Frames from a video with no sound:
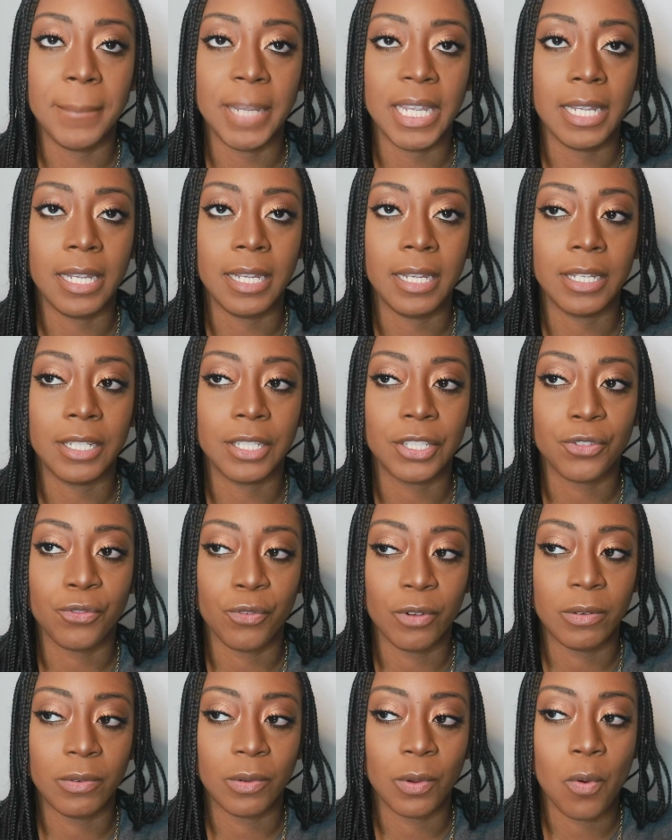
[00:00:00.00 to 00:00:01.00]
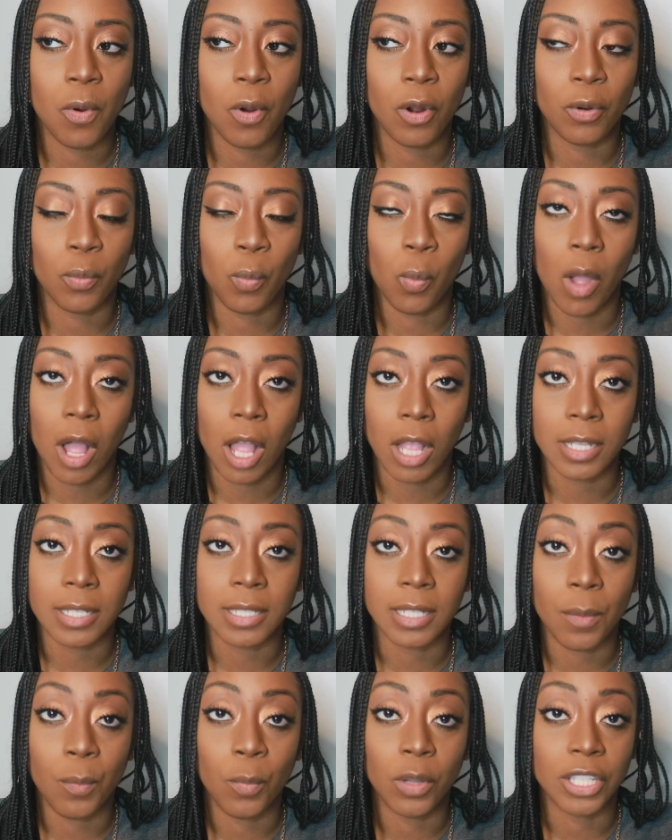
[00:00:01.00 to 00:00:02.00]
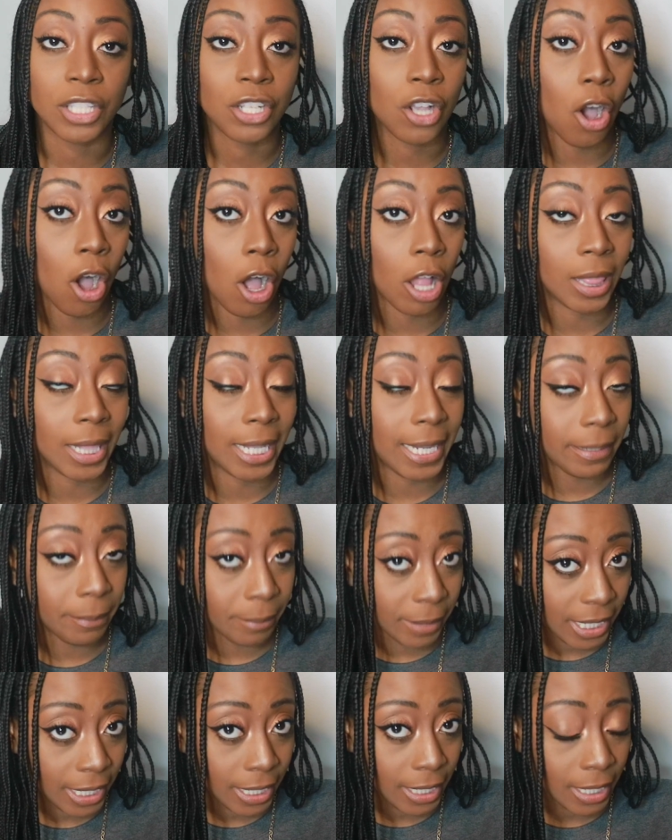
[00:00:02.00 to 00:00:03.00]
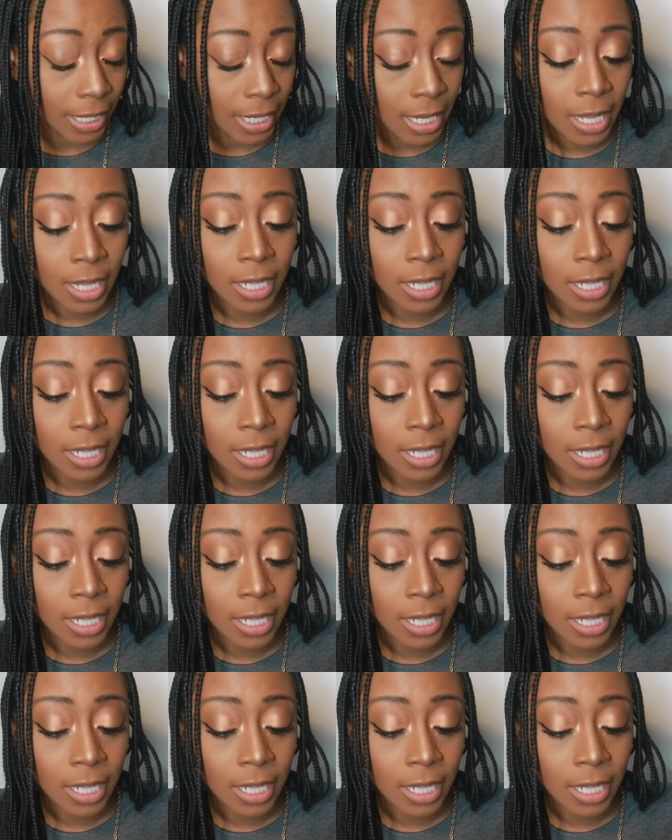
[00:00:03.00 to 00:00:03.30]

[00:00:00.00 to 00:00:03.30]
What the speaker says: me screen record while someone's calling me.